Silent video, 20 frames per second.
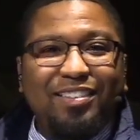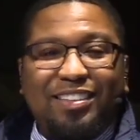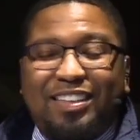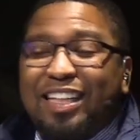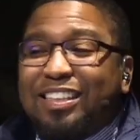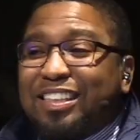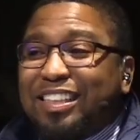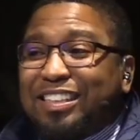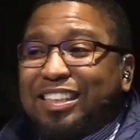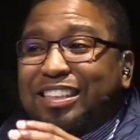
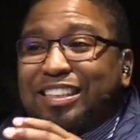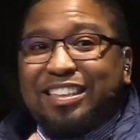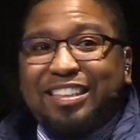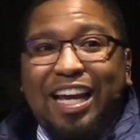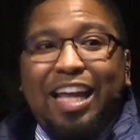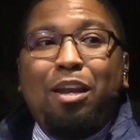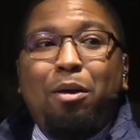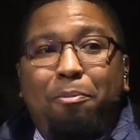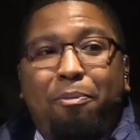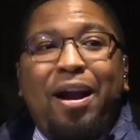This is a
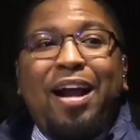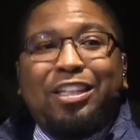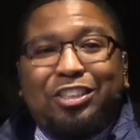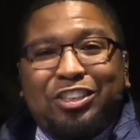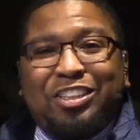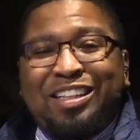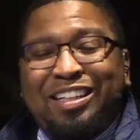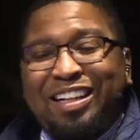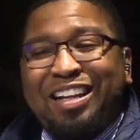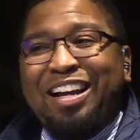
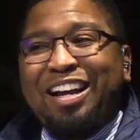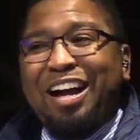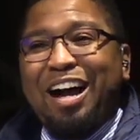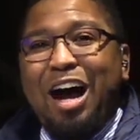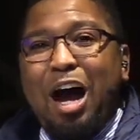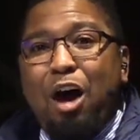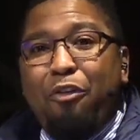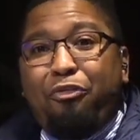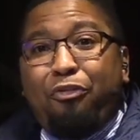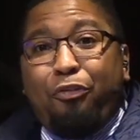celebration
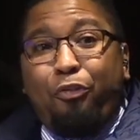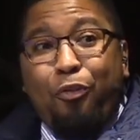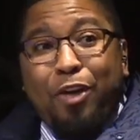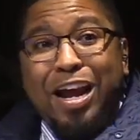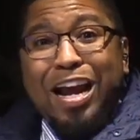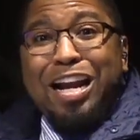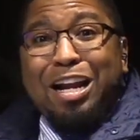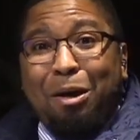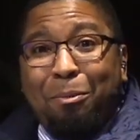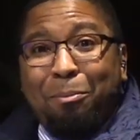of
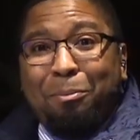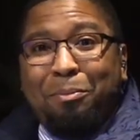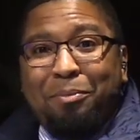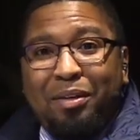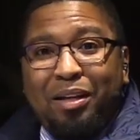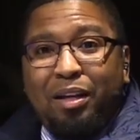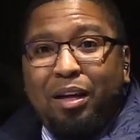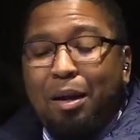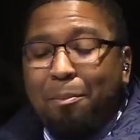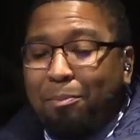freedom,
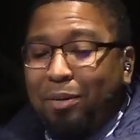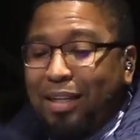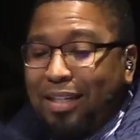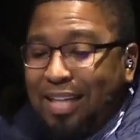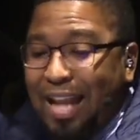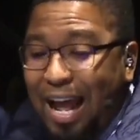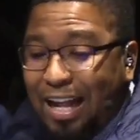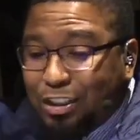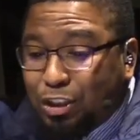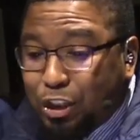but
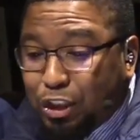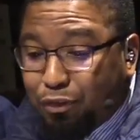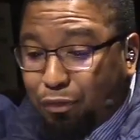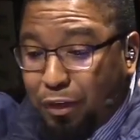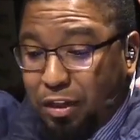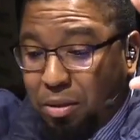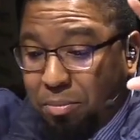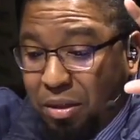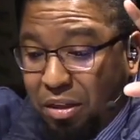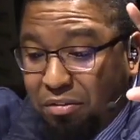not just
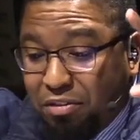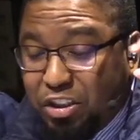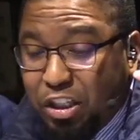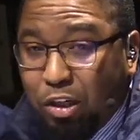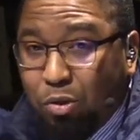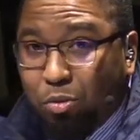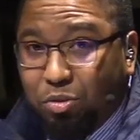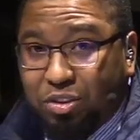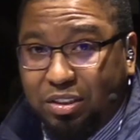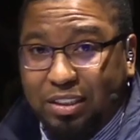freedom in a
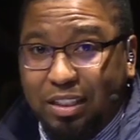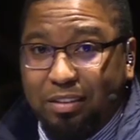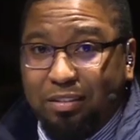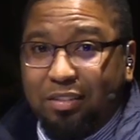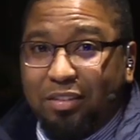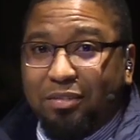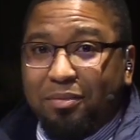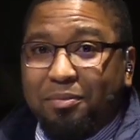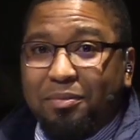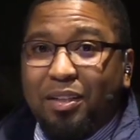general sense.
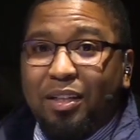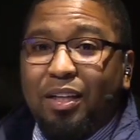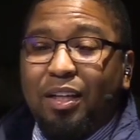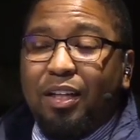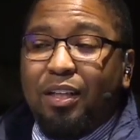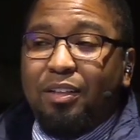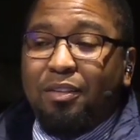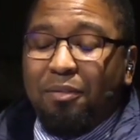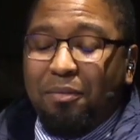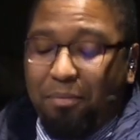
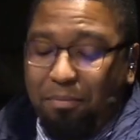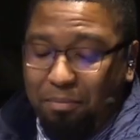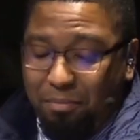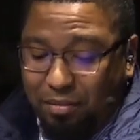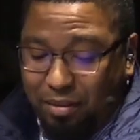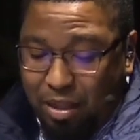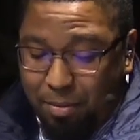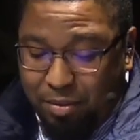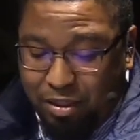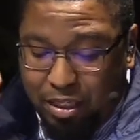
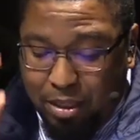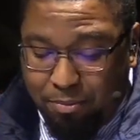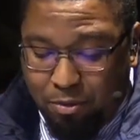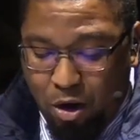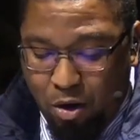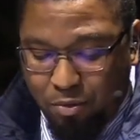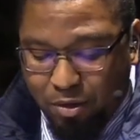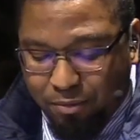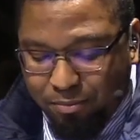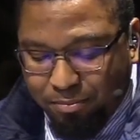Let me keep
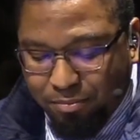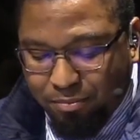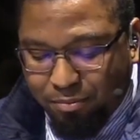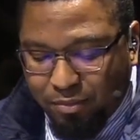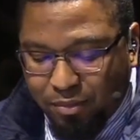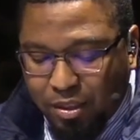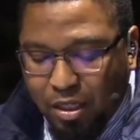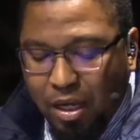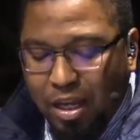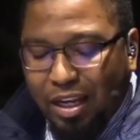going.
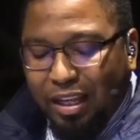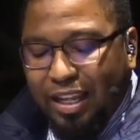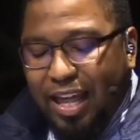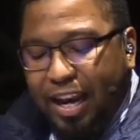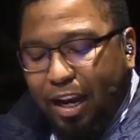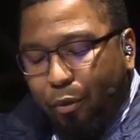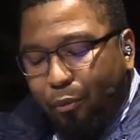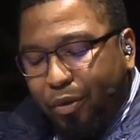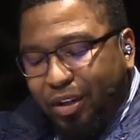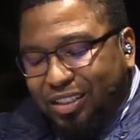
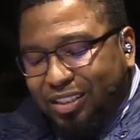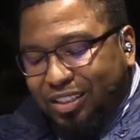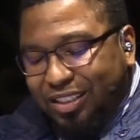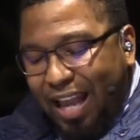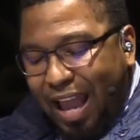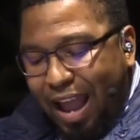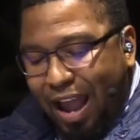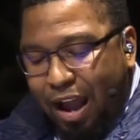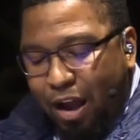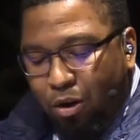Let it
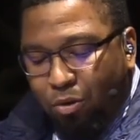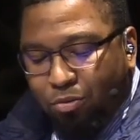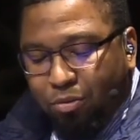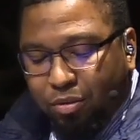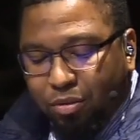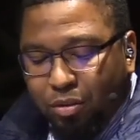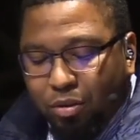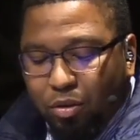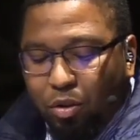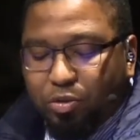
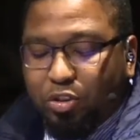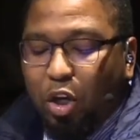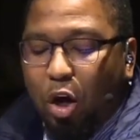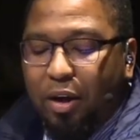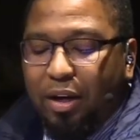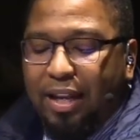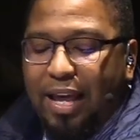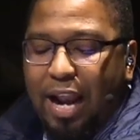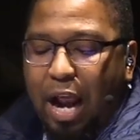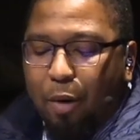resound. Oh,
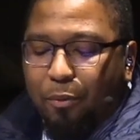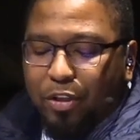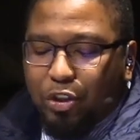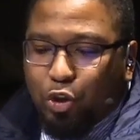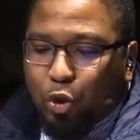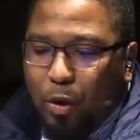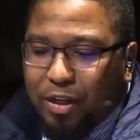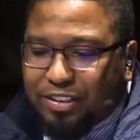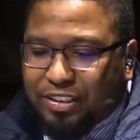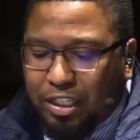sorry. Let our
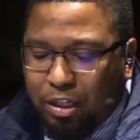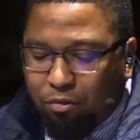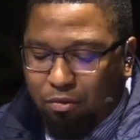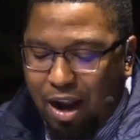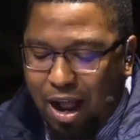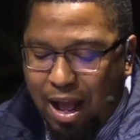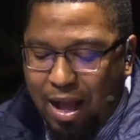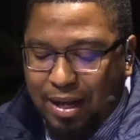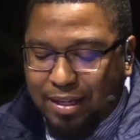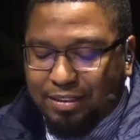rejoicing
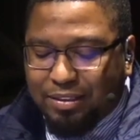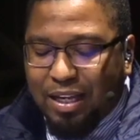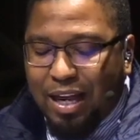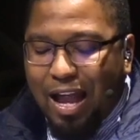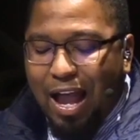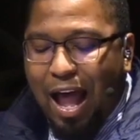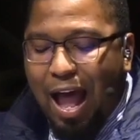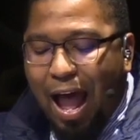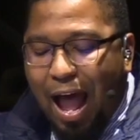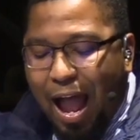rise
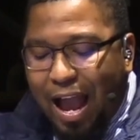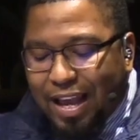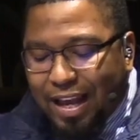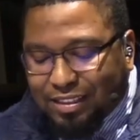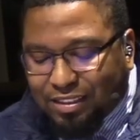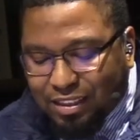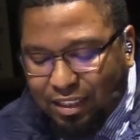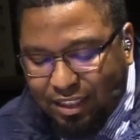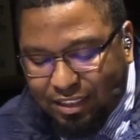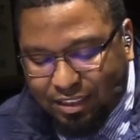high
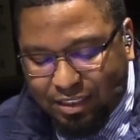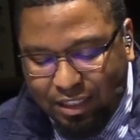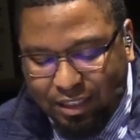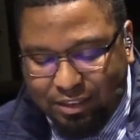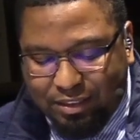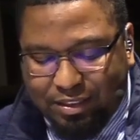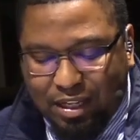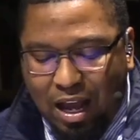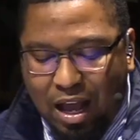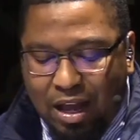as the
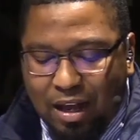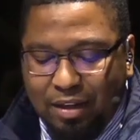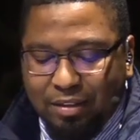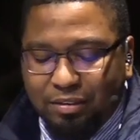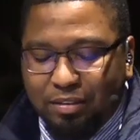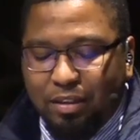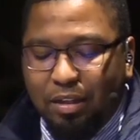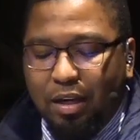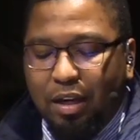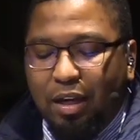listening
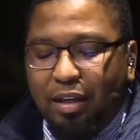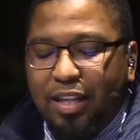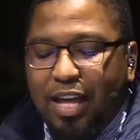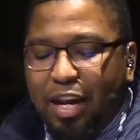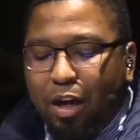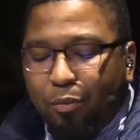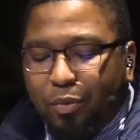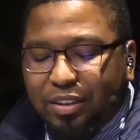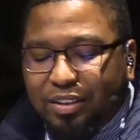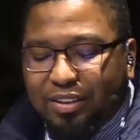skies.
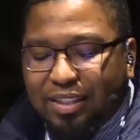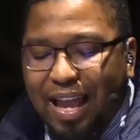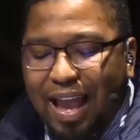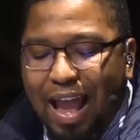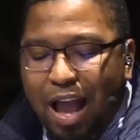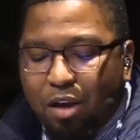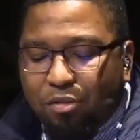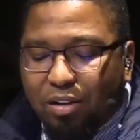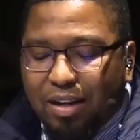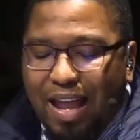Let it
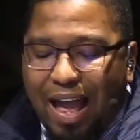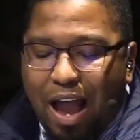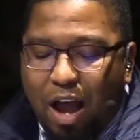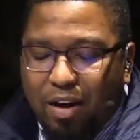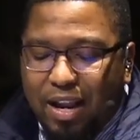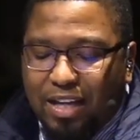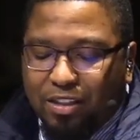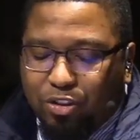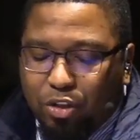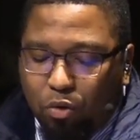resound
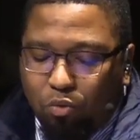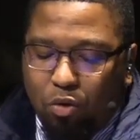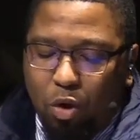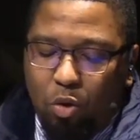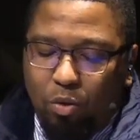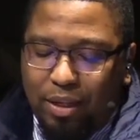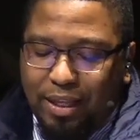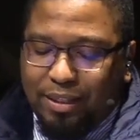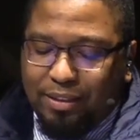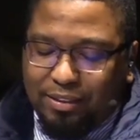loud as the
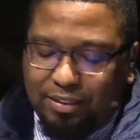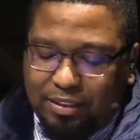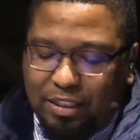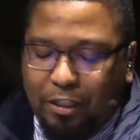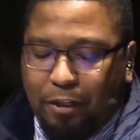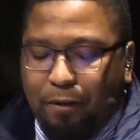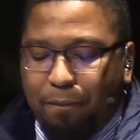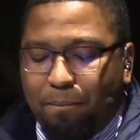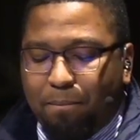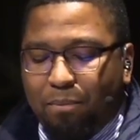rolling
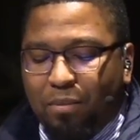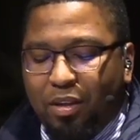sea.